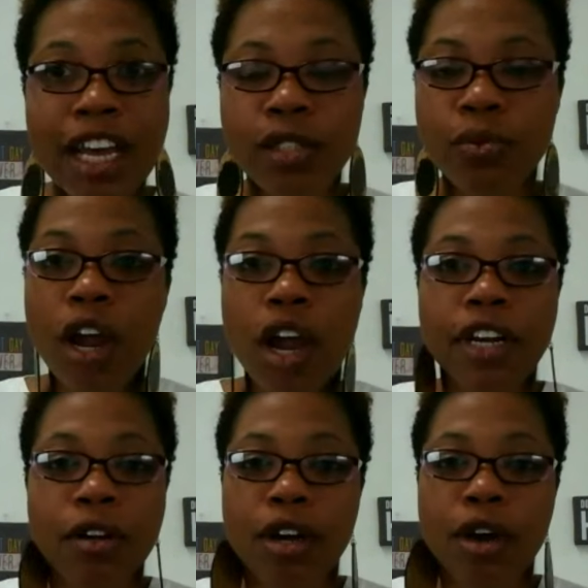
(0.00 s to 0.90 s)
swear I'm
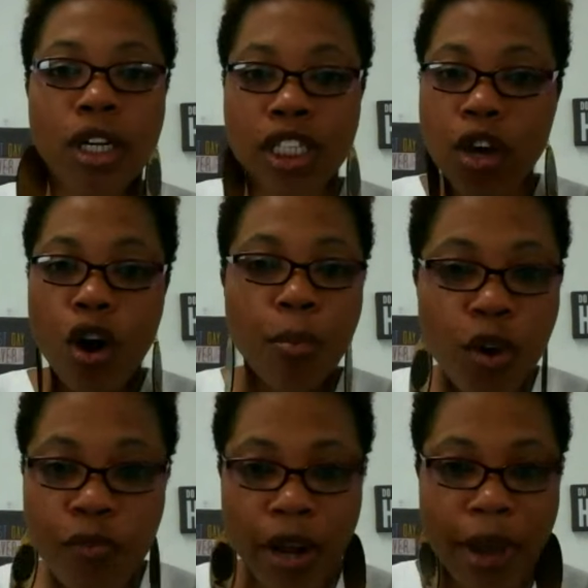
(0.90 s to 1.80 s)
going to go on this whole
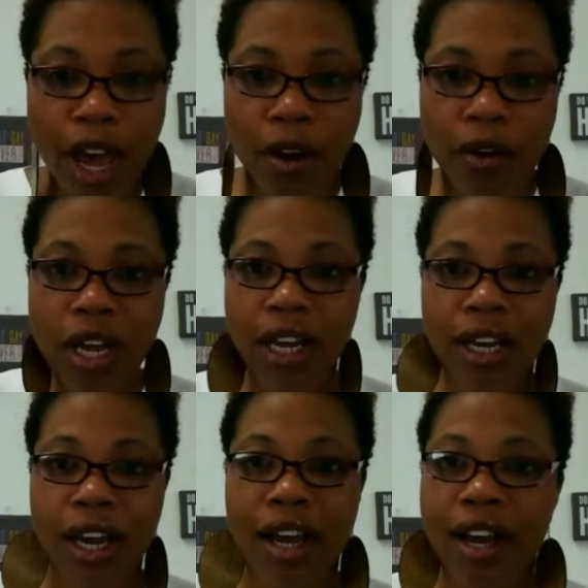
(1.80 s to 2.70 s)
movement about
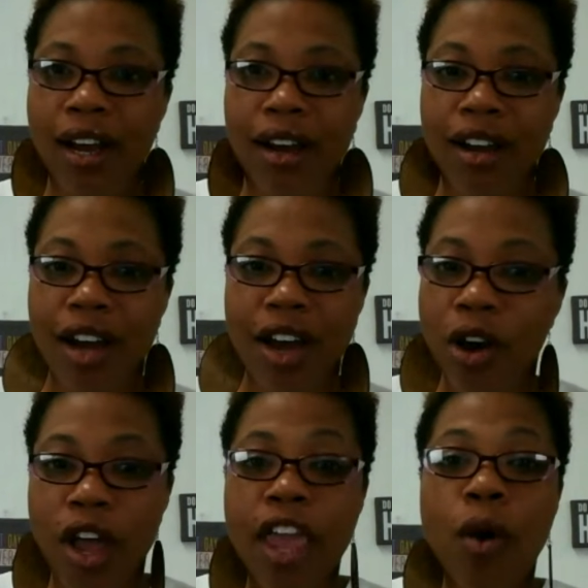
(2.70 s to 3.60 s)

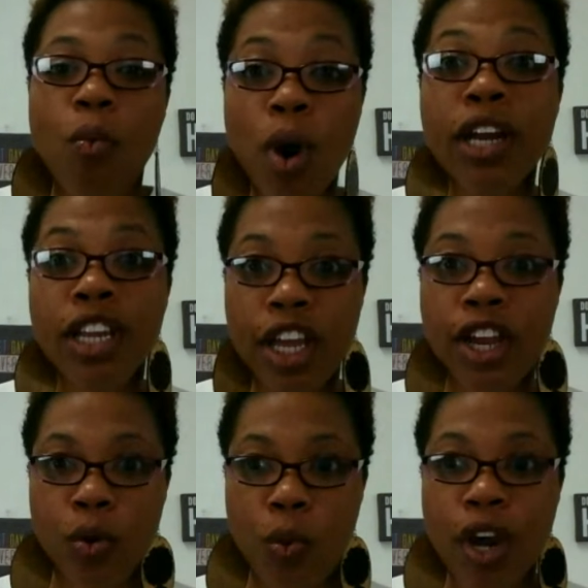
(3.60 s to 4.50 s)
in 1
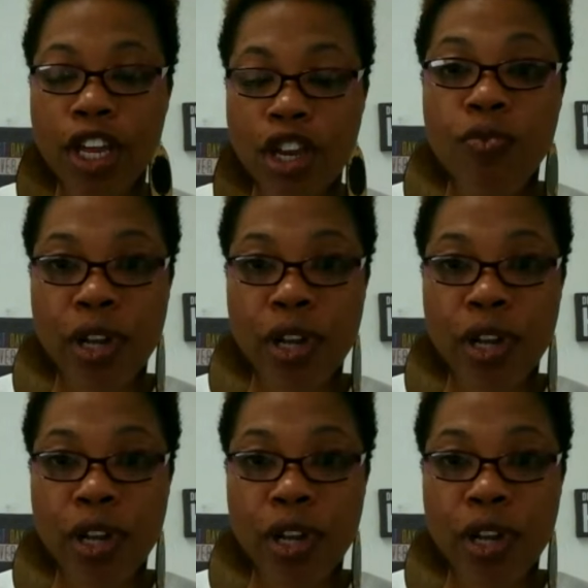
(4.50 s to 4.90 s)
year, what can you